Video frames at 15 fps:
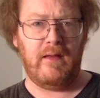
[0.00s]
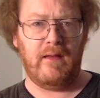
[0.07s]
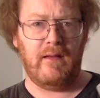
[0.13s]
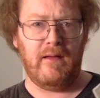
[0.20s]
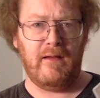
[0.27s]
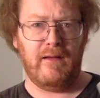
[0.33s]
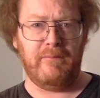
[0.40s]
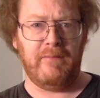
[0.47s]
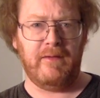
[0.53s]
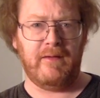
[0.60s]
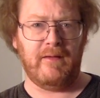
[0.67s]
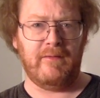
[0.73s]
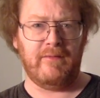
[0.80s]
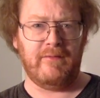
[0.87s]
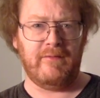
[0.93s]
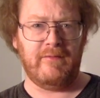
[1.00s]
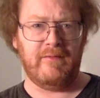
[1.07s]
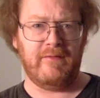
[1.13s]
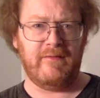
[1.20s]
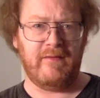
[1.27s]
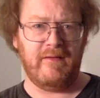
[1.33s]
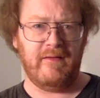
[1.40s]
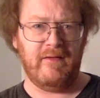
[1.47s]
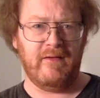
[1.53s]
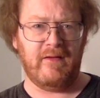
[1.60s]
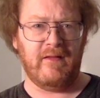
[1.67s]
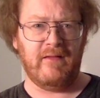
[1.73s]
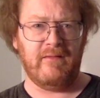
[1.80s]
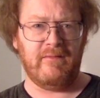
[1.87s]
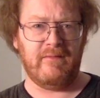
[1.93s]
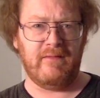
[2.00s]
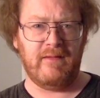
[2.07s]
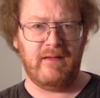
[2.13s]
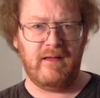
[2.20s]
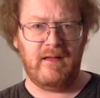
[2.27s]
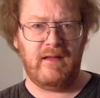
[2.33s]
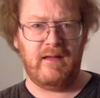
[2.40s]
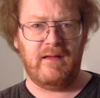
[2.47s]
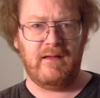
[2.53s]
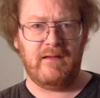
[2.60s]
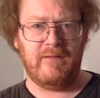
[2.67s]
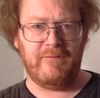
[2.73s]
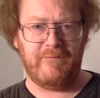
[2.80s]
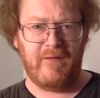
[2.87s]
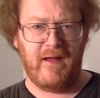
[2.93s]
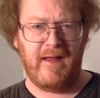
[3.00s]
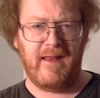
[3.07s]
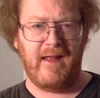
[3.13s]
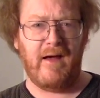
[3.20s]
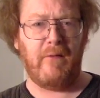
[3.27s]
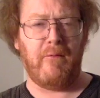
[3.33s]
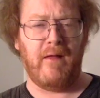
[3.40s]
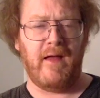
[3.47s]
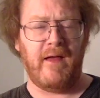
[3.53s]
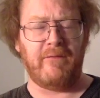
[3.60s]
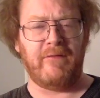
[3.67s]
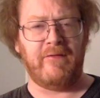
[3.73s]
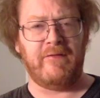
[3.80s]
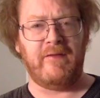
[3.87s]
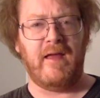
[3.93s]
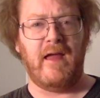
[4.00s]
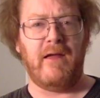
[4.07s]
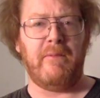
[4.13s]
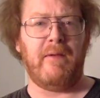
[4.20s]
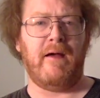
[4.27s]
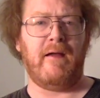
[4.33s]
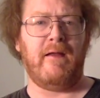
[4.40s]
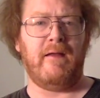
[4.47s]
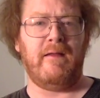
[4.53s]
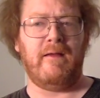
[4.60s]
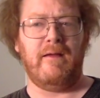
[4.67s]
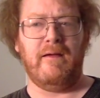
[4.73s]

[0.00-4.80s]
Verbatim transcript: Um, you can you can find out what I have to say about it.